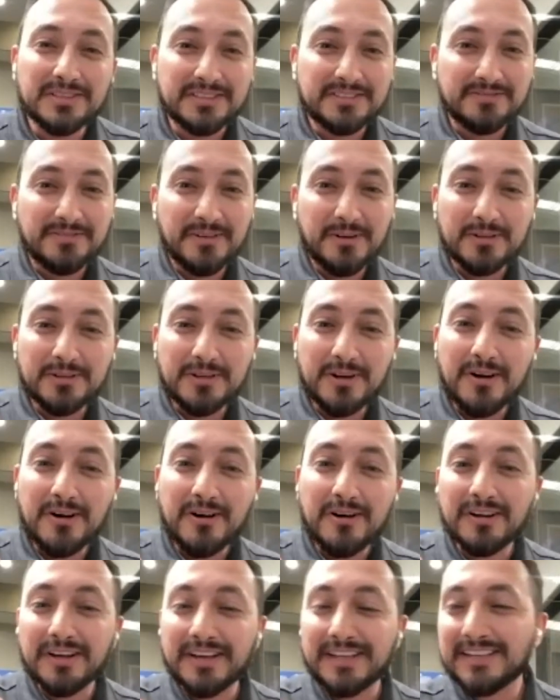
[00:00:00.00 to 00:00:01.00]
this phone
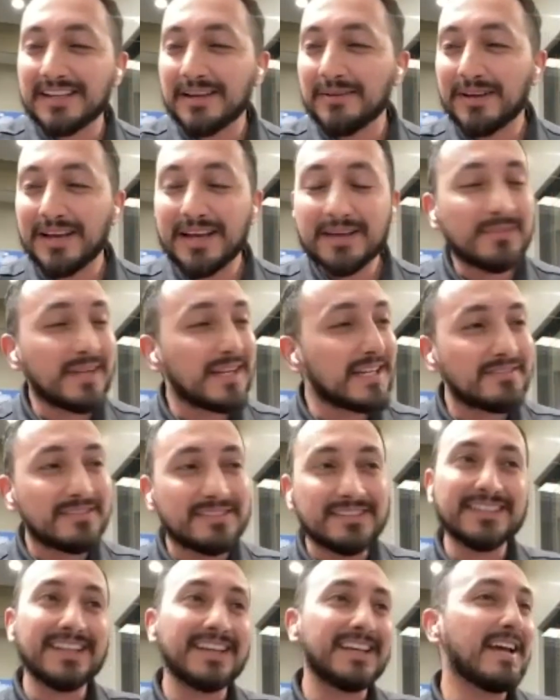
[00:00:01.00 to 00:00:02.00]
call, and I'm, I'm not even
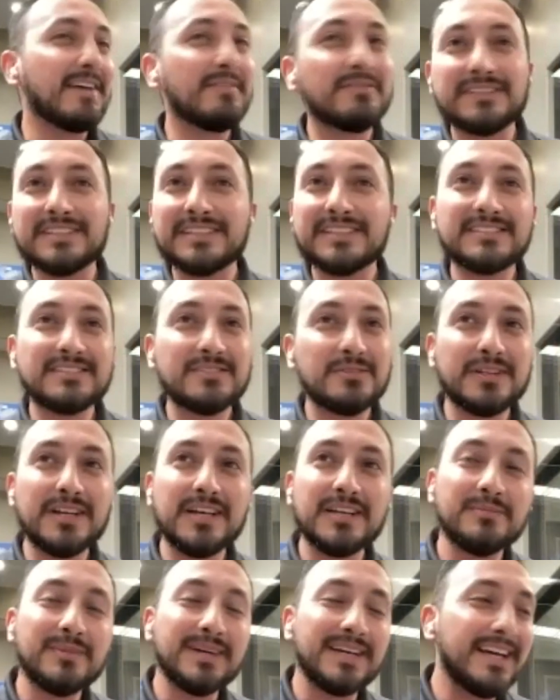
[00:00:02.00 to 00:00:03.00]
like everything is going on
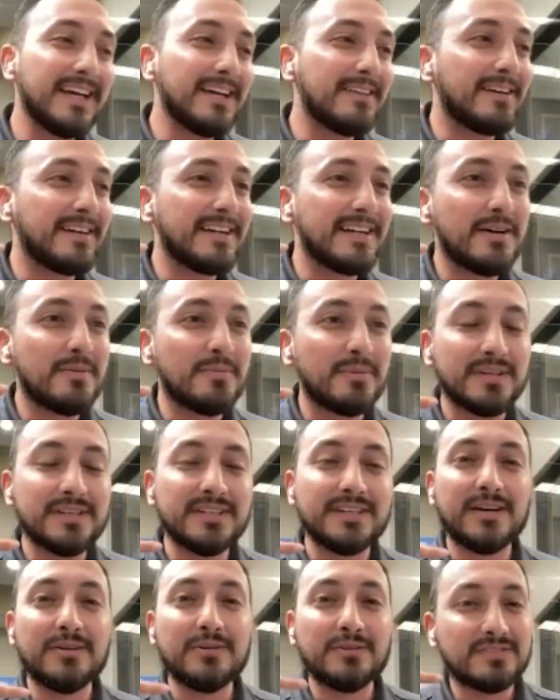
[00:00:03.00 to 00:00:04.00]
in my head right now. But
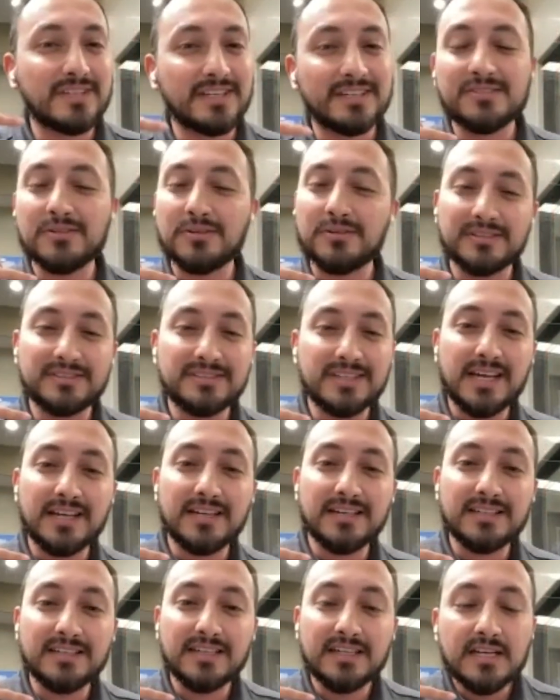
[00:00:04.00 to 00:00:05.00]
I was like so
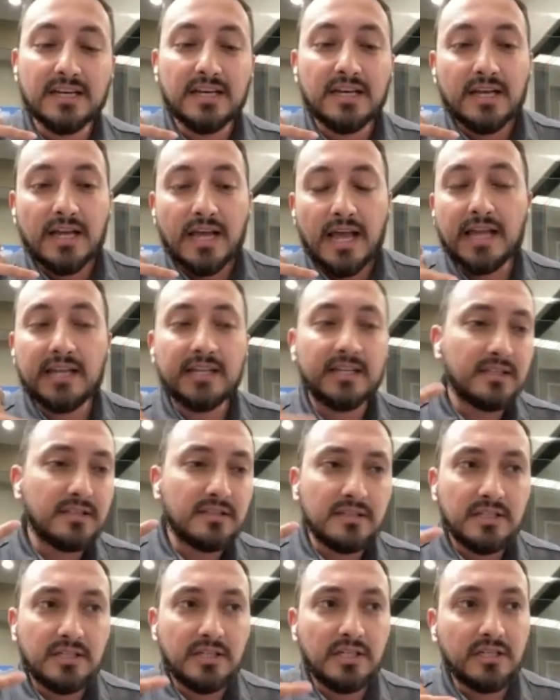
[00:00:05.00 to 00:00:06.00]
excited, and
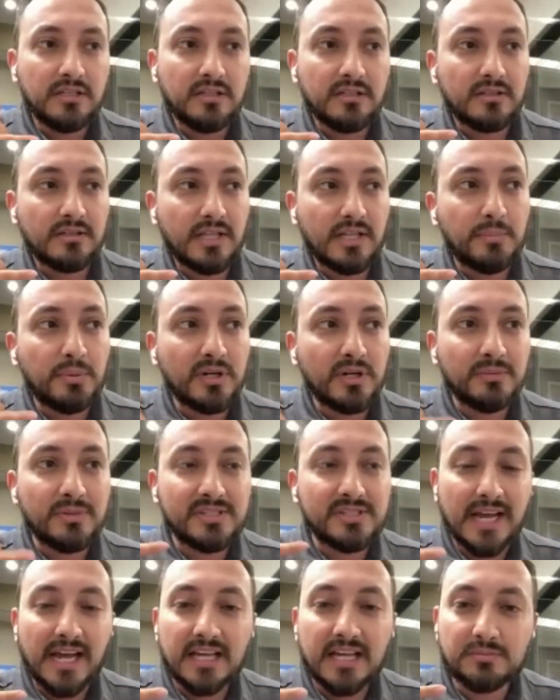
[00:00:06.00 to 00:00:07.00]
they pretty much
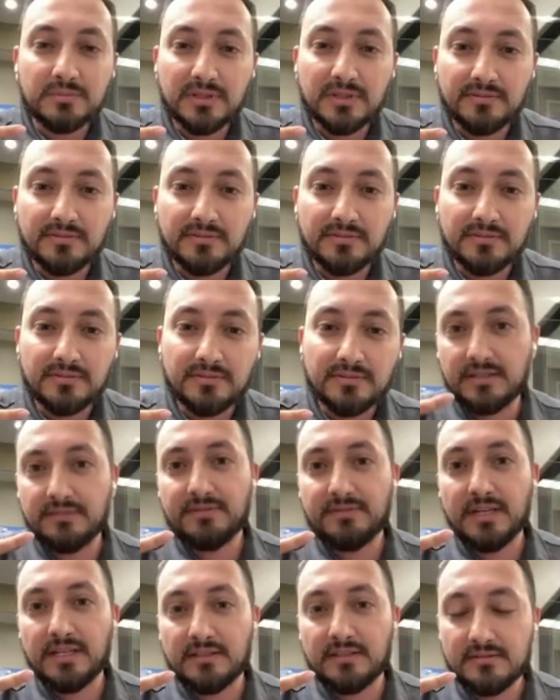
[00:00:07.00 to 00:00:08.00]
asked me if I, if
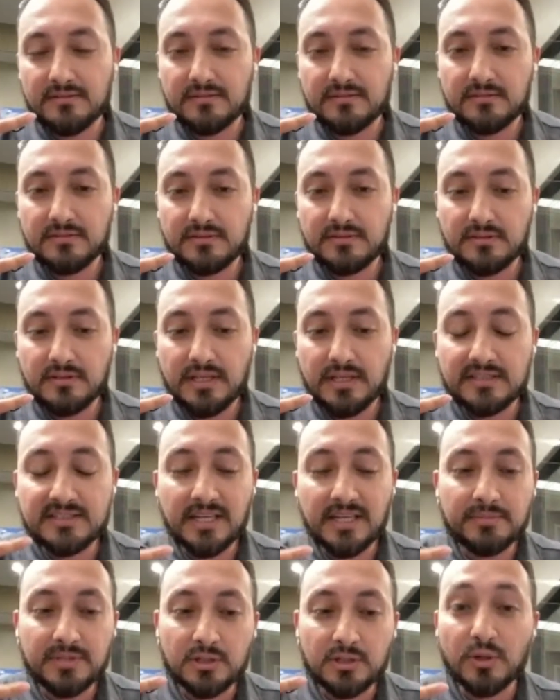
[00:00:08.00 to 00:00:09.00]
I
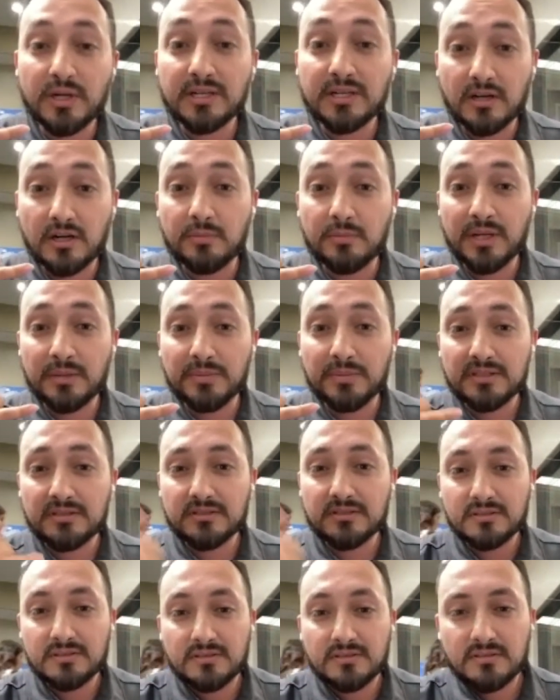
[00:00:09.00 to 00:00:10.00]
accepted credit card
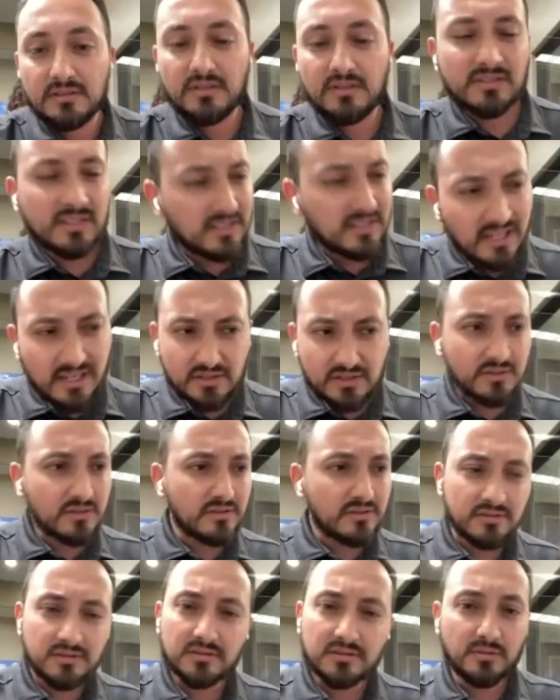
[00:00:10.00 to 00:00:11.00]
payments. I was like, yeah, sure,
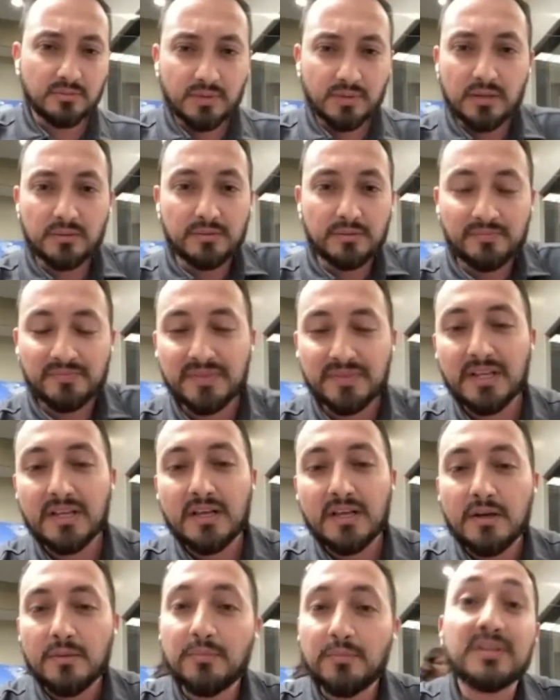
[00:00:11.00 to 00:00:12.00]
sure, no problem.
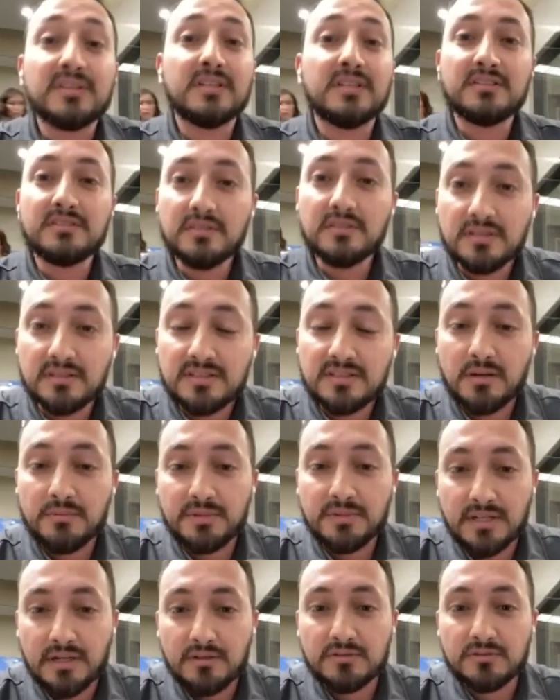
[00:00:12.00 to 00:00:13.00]
But they still didn't tell me
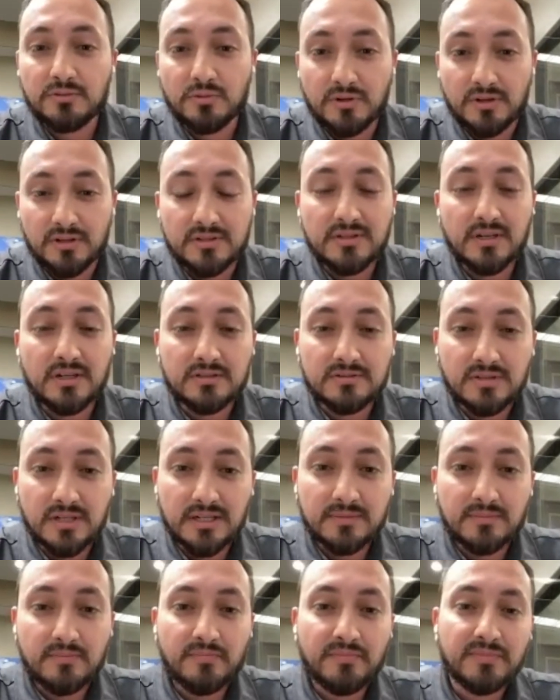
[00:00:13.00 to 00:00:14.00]
that I was awarded the
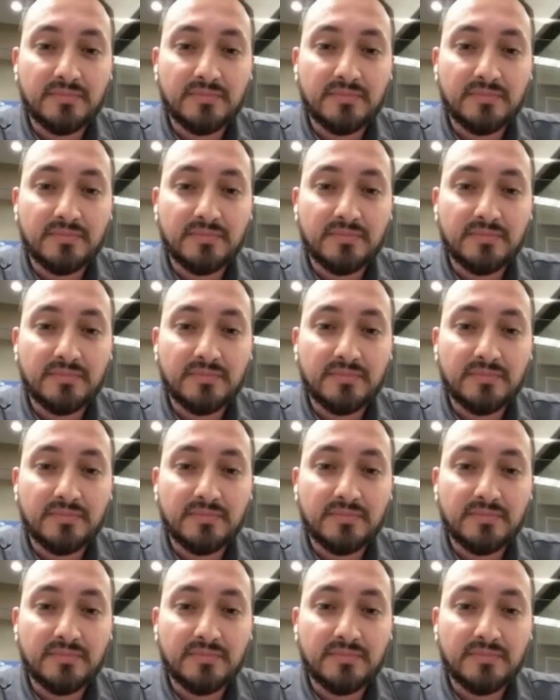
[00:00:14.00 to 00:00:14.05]
contract.